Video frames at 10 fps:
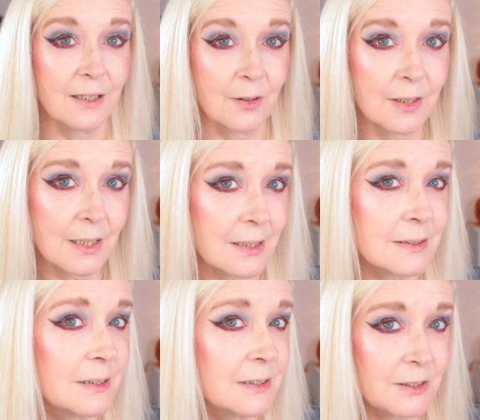though. I think
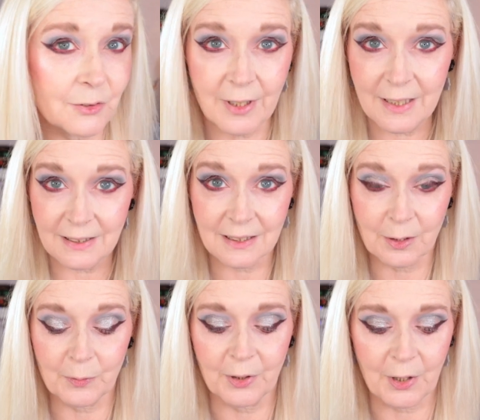that's as crazy as I
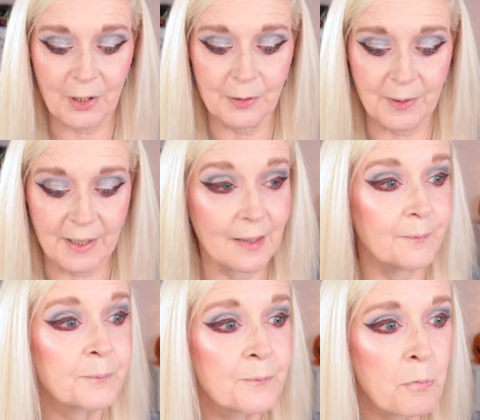want to go with it.
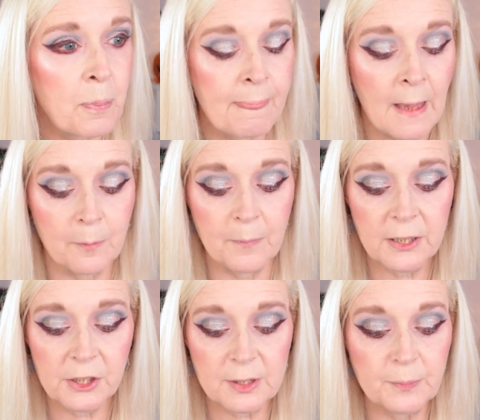I
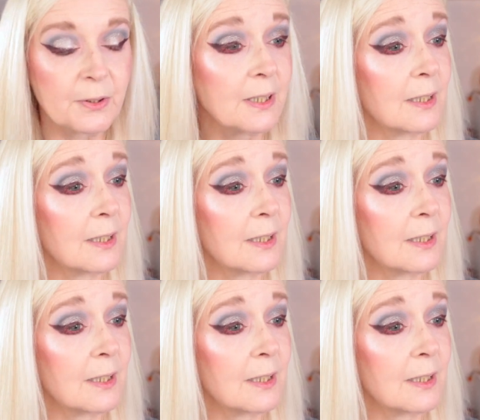might just put a